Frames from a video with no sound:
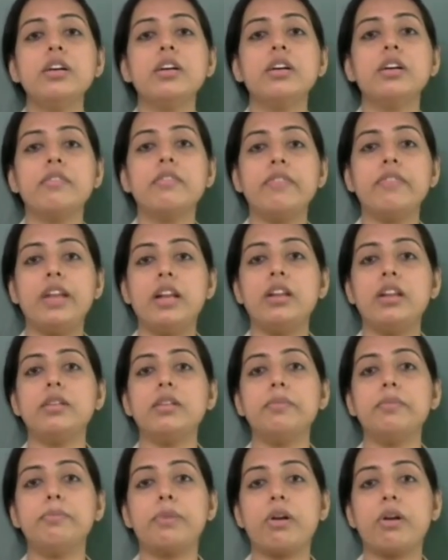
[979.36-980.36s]
will
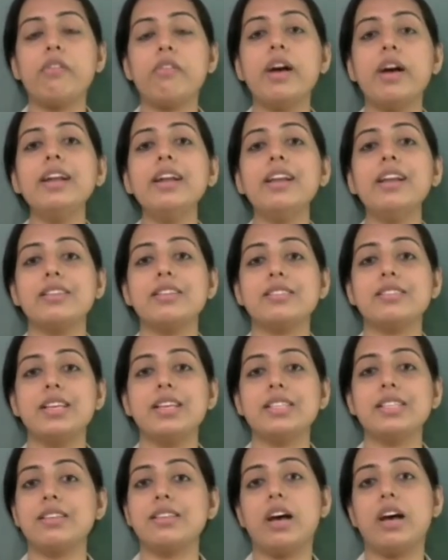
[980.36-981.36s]
provide us
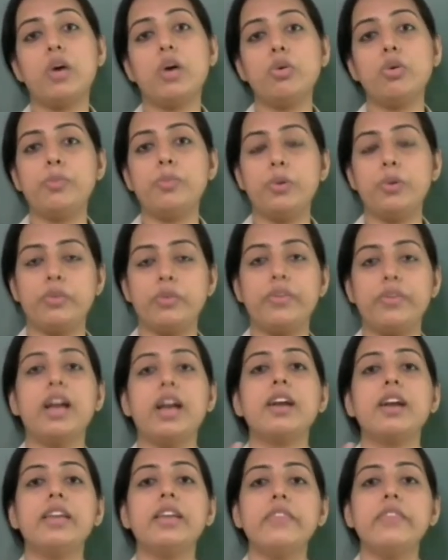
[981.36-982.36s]
as output. We
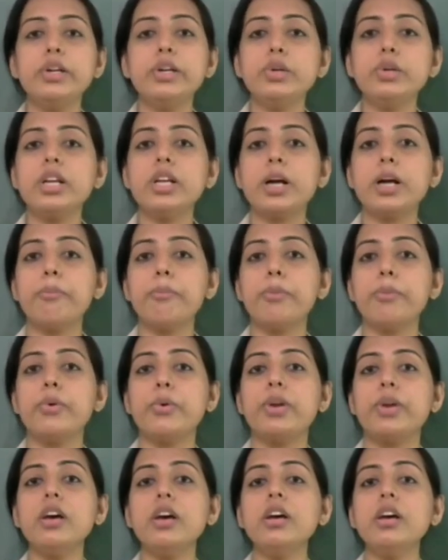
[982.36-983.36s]
are giving to the
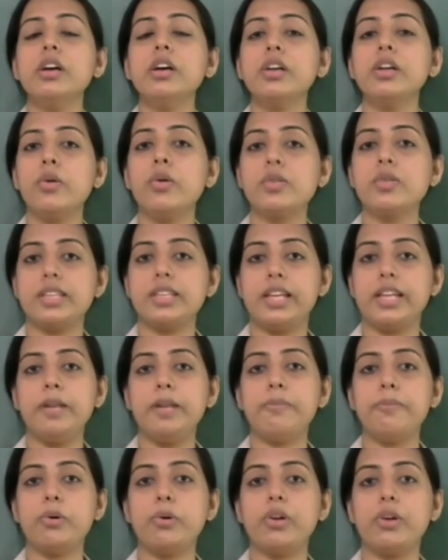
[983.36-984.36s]
computer using
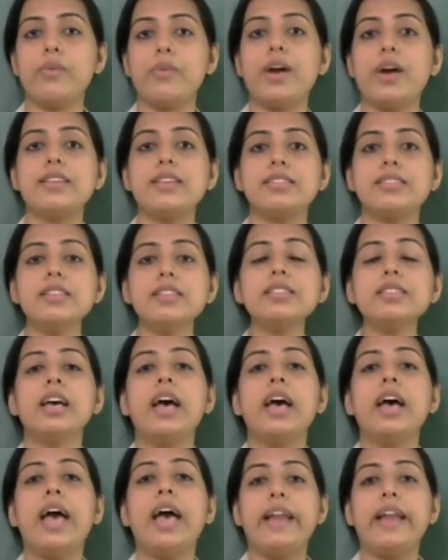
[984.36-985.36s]
input devices,
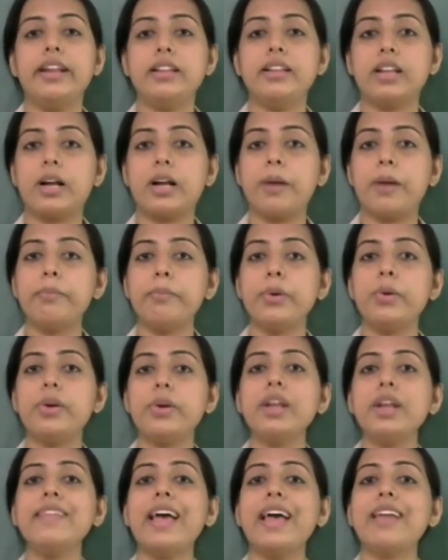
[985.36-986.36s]
and in the
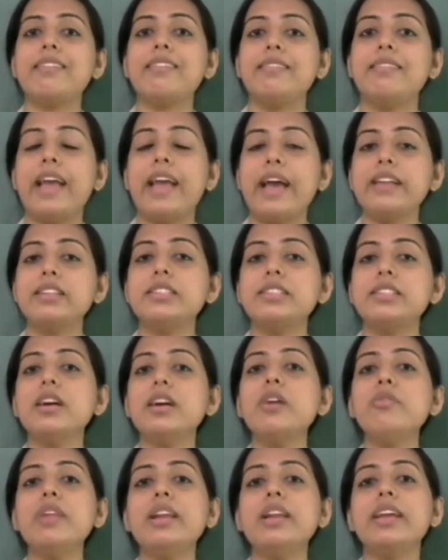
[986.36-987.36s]
computer that
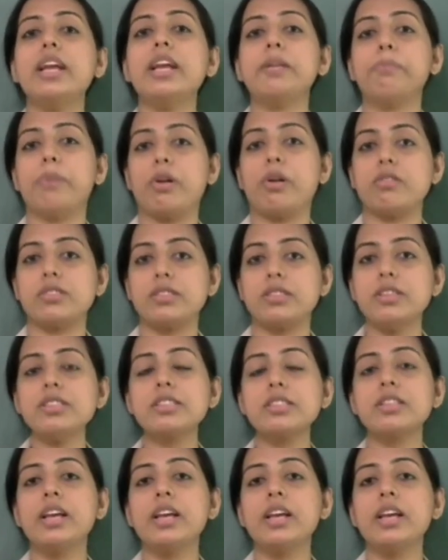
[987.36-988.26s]
data will get processed